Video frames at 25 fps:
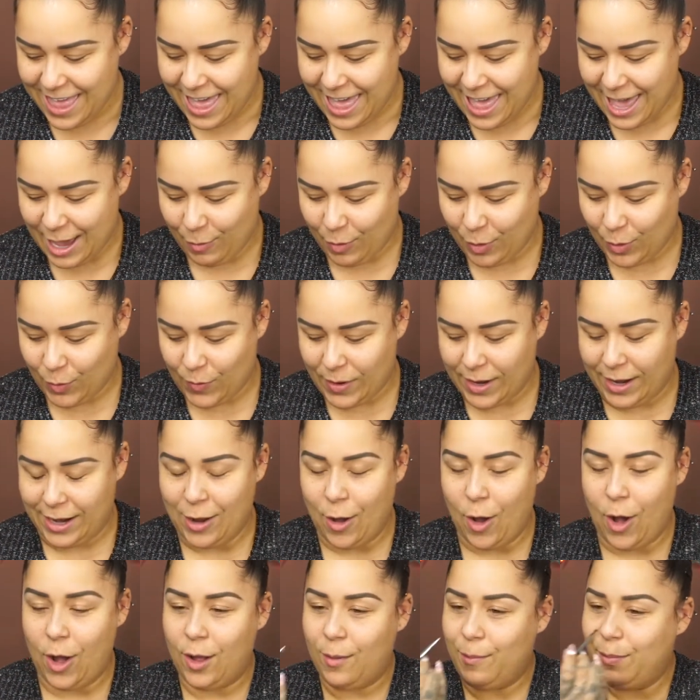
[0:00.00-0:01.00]
and we were
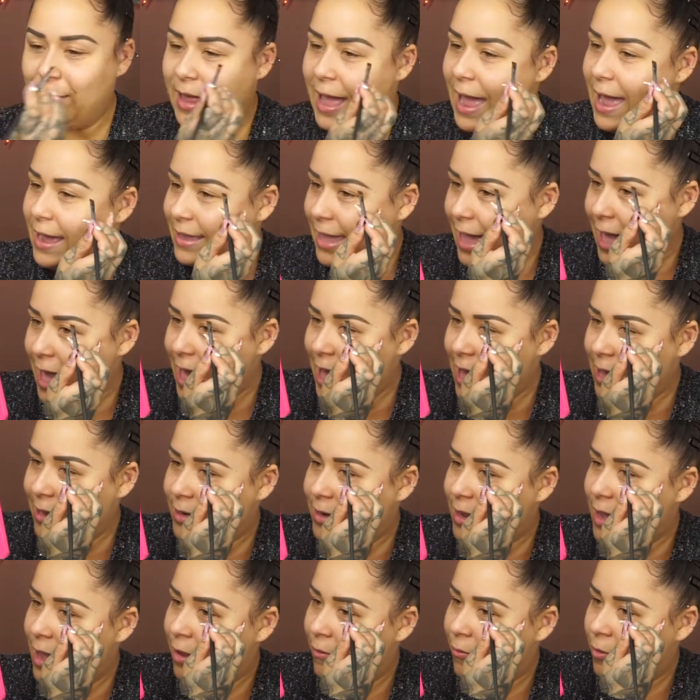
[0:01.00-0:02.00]
wearing all black
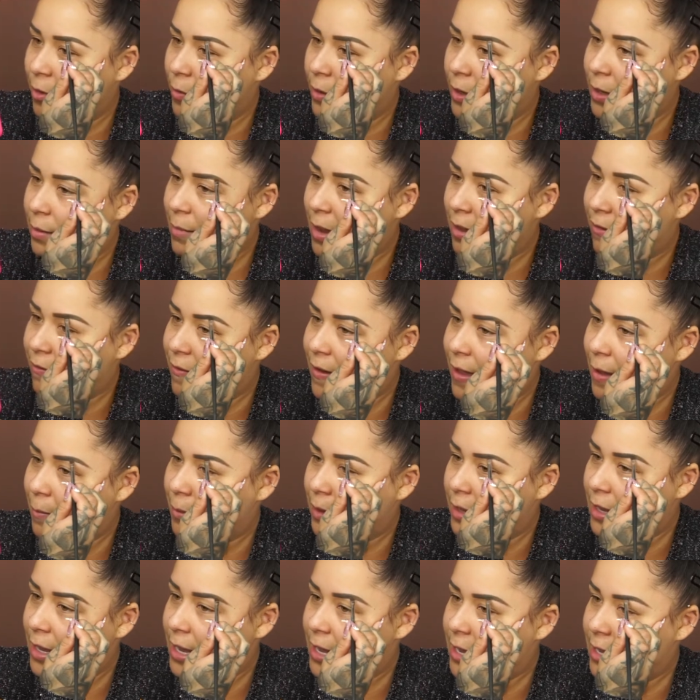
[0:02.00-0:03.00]
and everyone in my
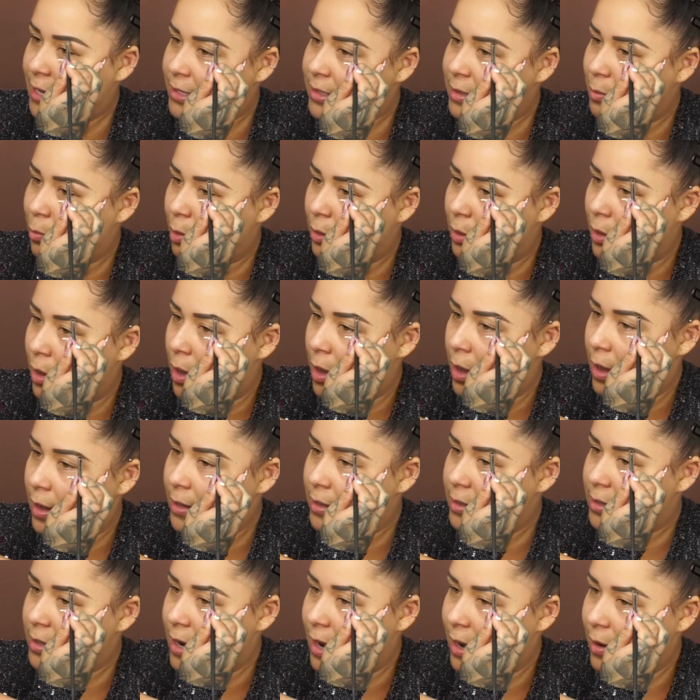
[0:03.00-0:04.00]
family is
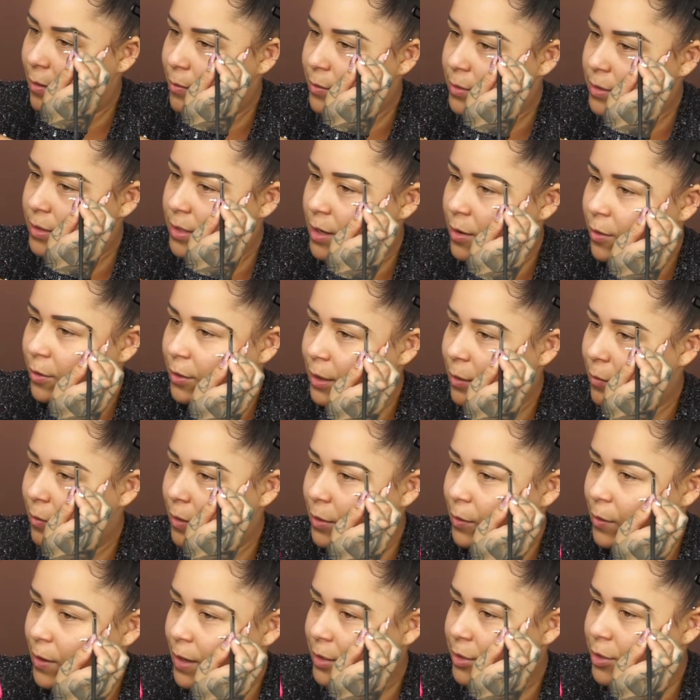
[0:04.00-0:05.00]
blonde. I was the only
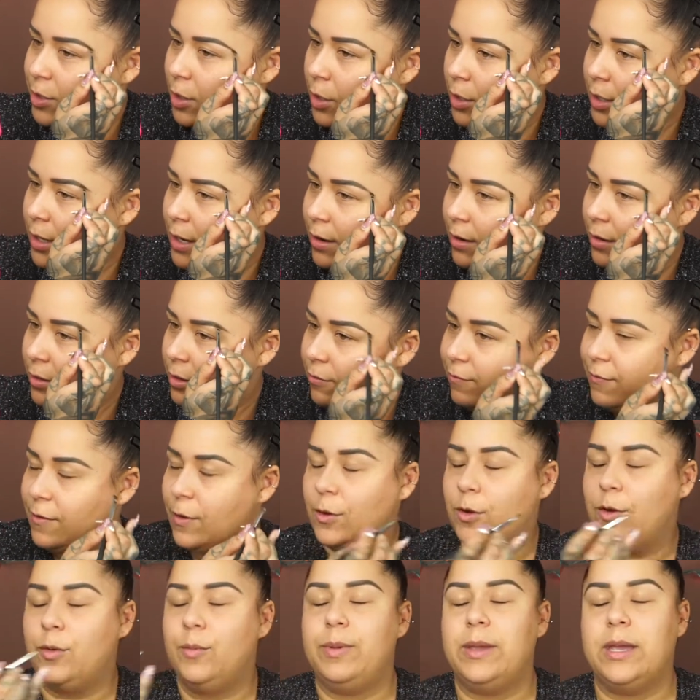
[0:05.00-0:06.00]
one who had dark hair in the
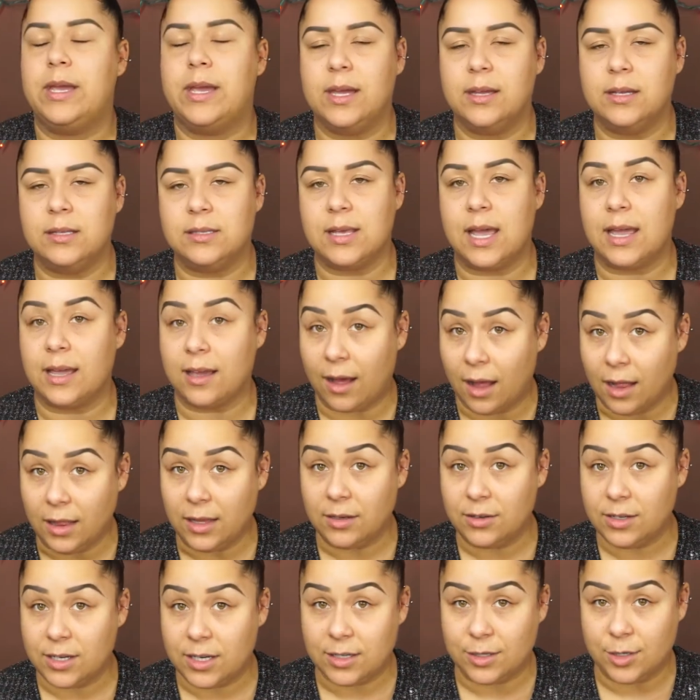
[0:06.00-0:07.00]
photo because I
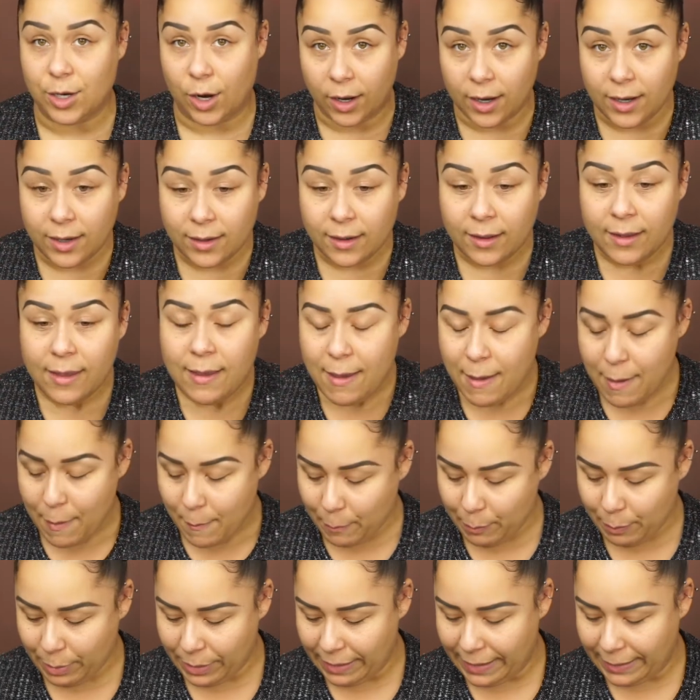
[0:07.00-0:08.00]
colored it dark,
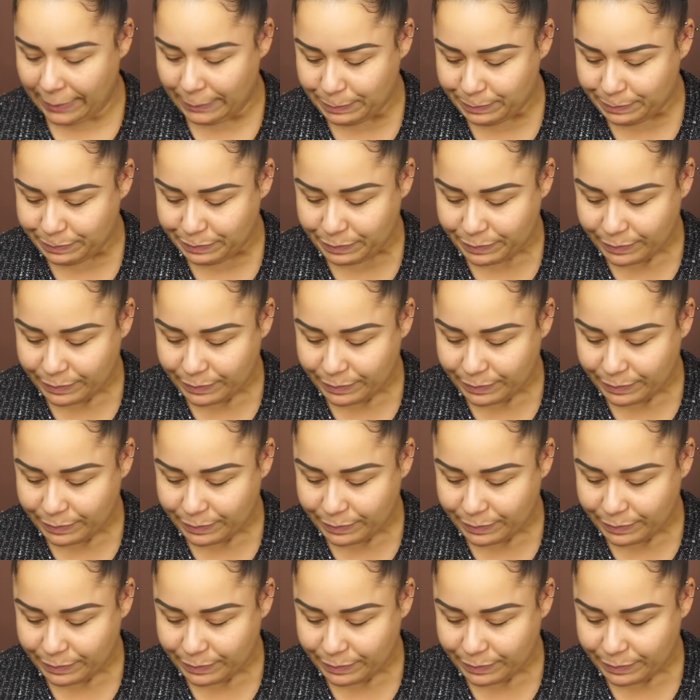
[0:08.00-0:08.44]
but